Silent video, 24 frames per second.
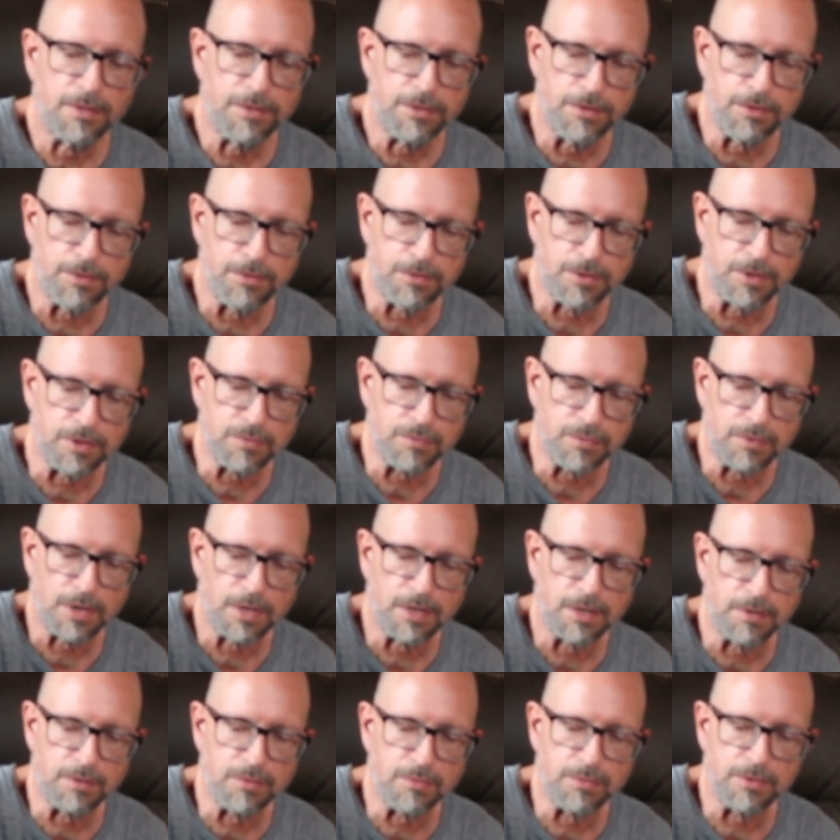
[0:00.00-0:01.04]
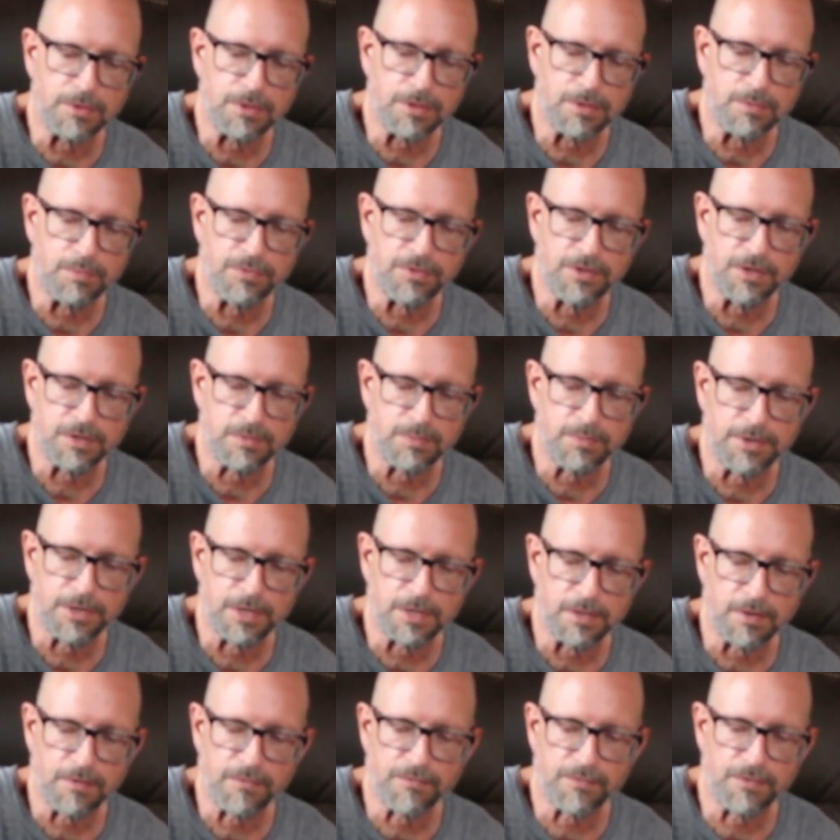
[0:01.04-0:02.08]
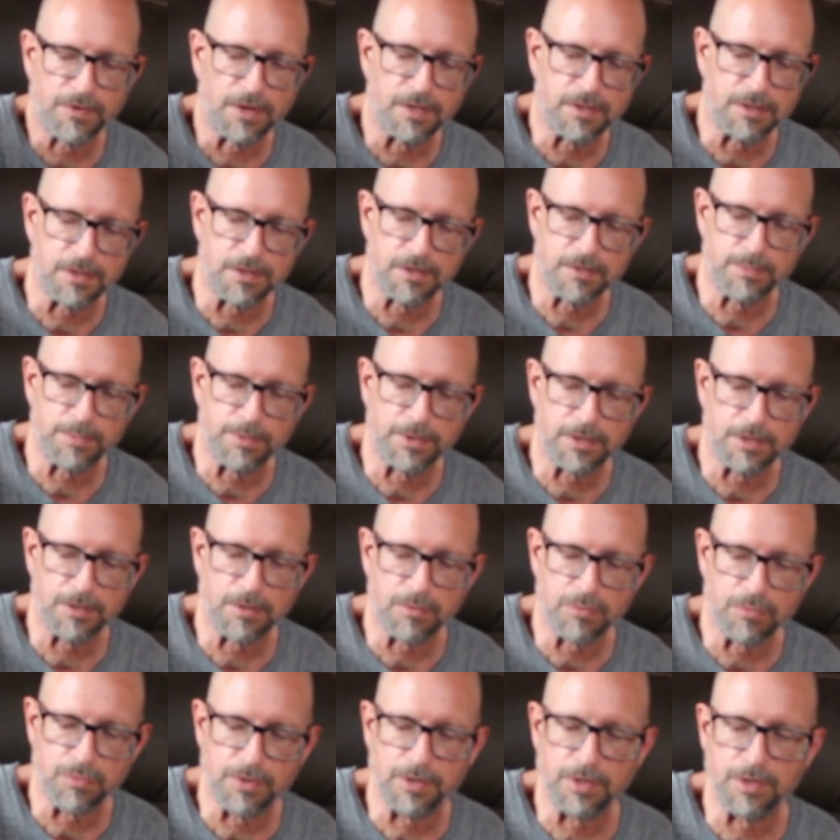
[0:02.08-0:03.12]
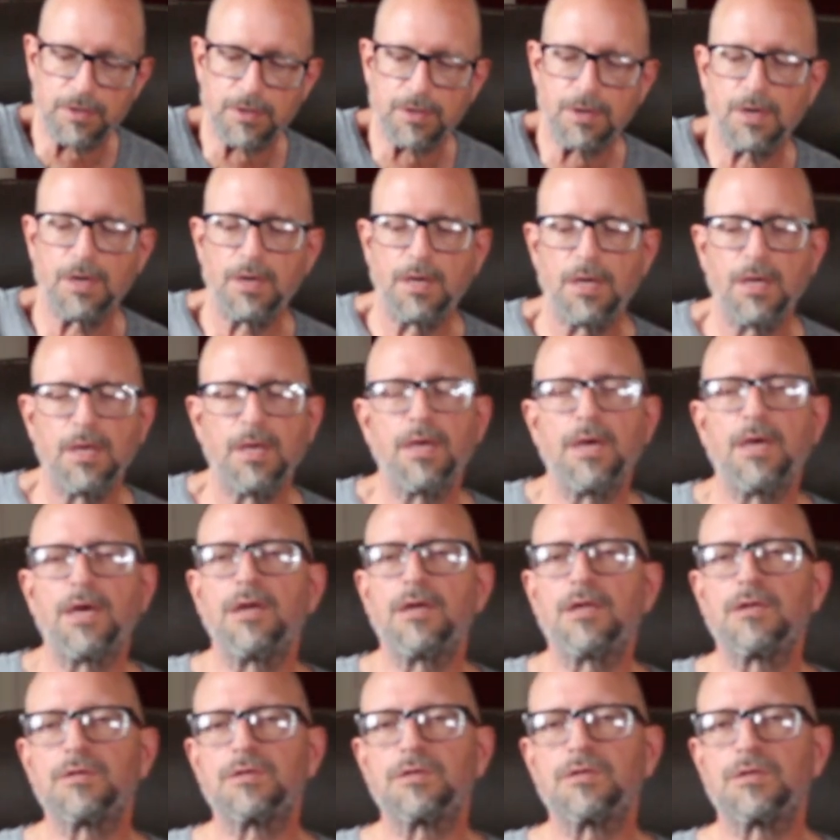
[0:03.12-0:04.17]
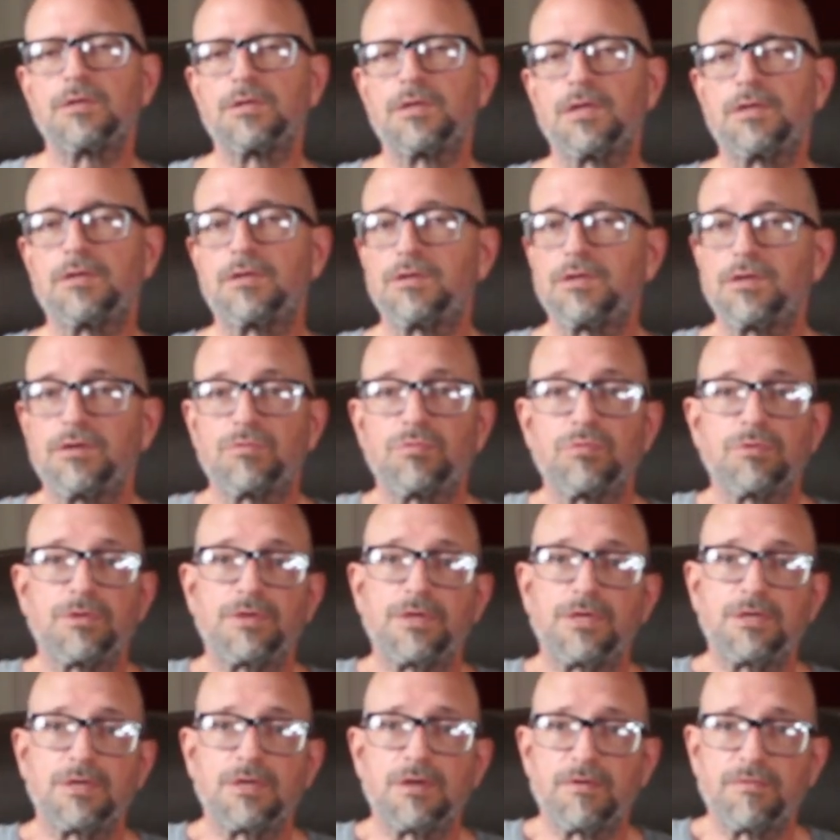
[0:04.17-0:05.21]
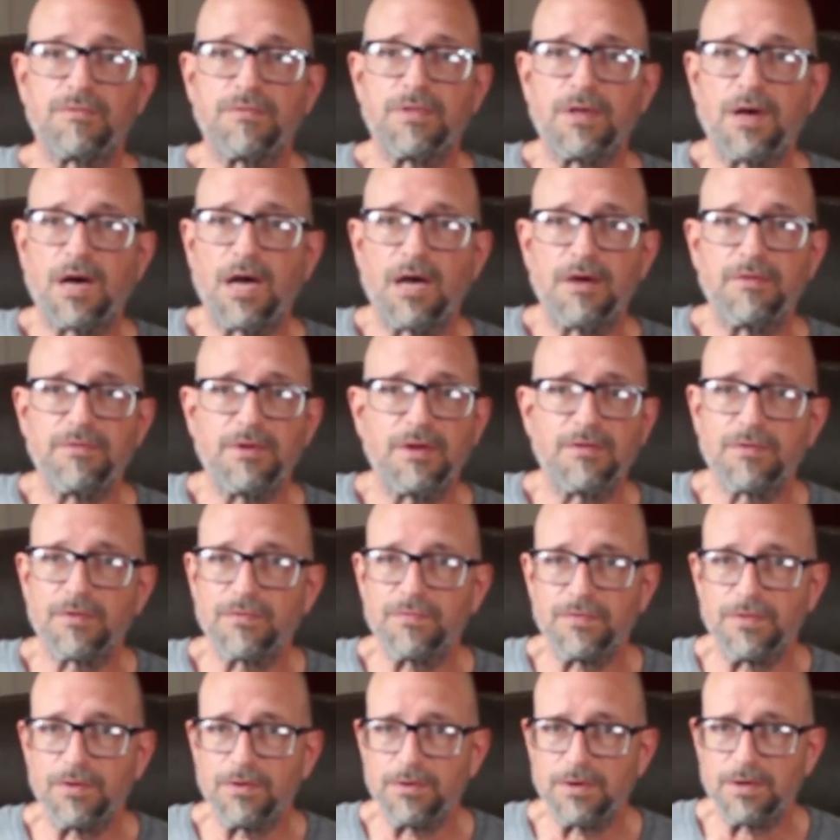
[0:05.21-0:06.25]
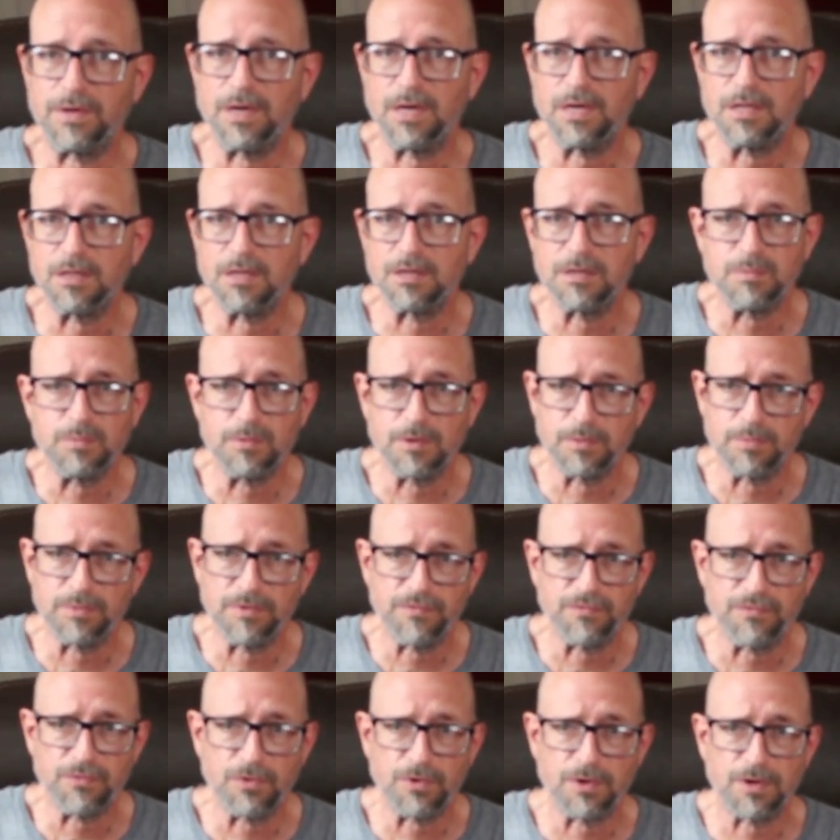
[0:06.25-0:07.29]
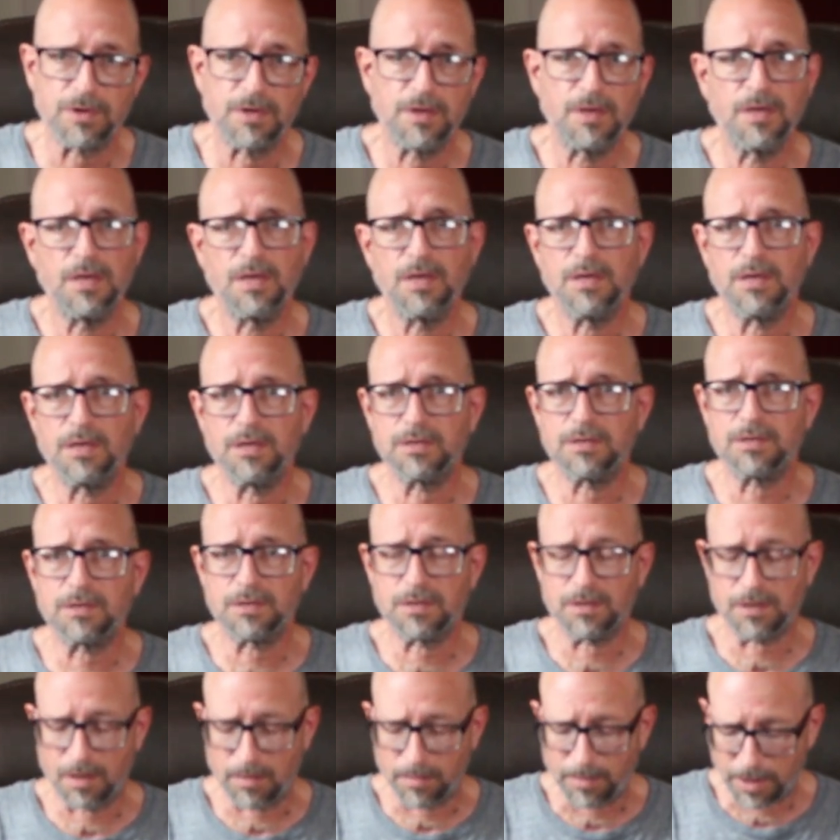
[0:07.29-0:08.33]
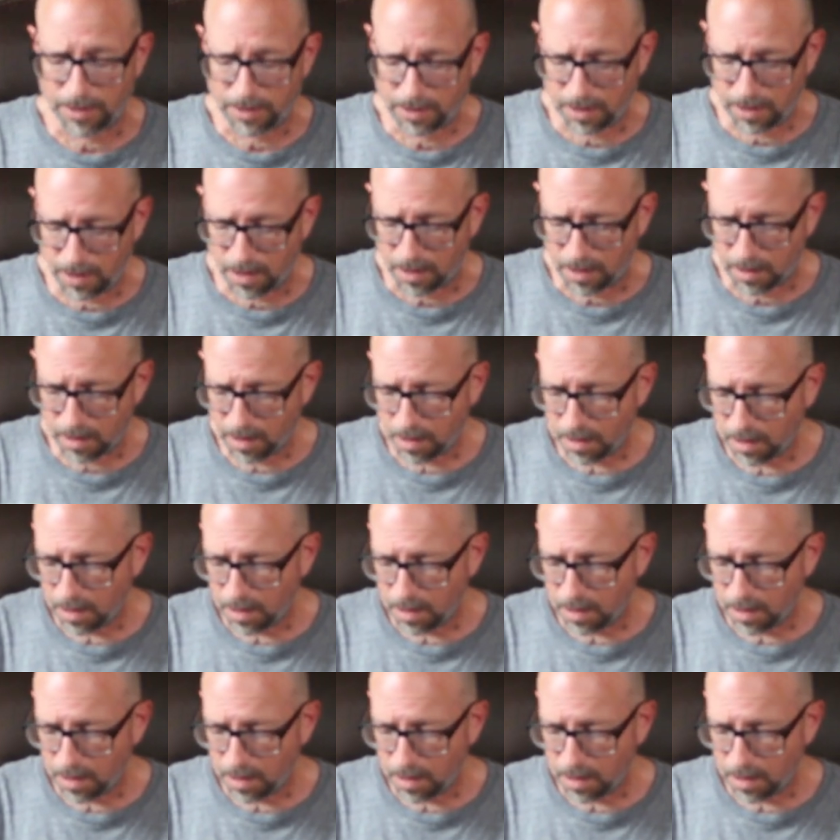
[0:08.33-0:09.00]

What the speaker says: You can run it with this being the front, this being the rear, and it's just really easy to fly. I've never flown in headless mode before. It's just not my thing.